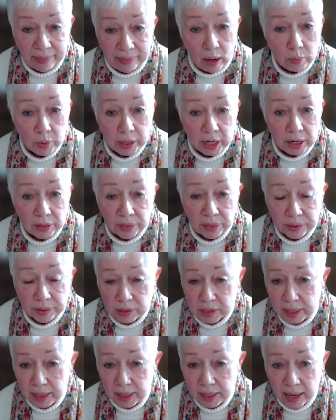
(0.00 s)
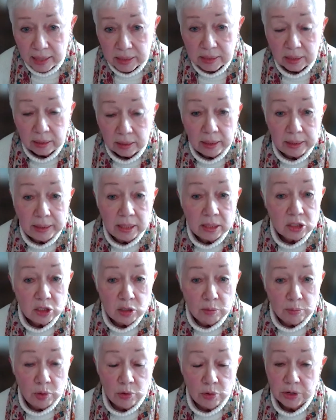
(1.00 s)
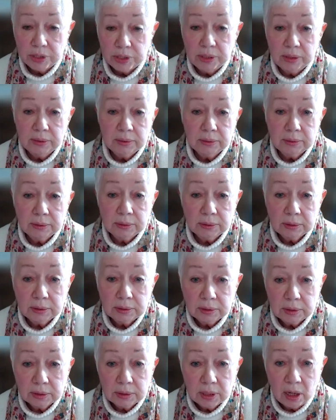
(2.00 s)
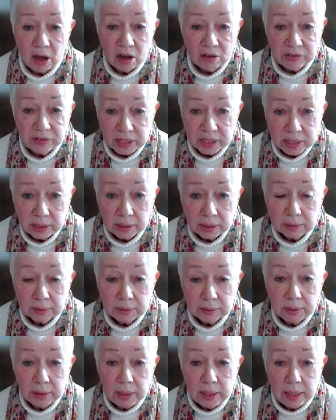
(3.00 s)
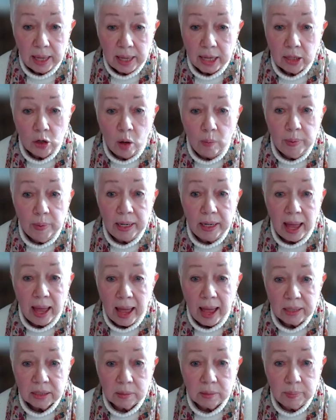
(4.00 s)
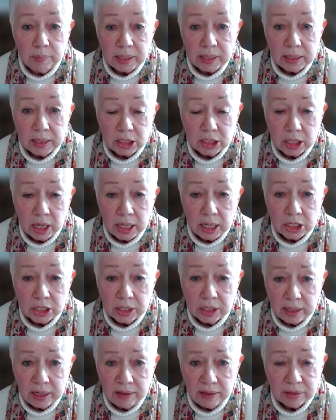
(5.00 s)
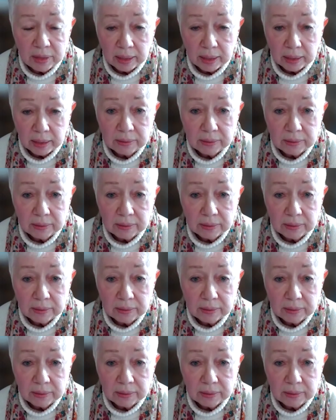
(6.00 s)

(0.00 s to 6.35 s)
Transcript: they were enthusiastically in support of it. And nobody asked me to change anything.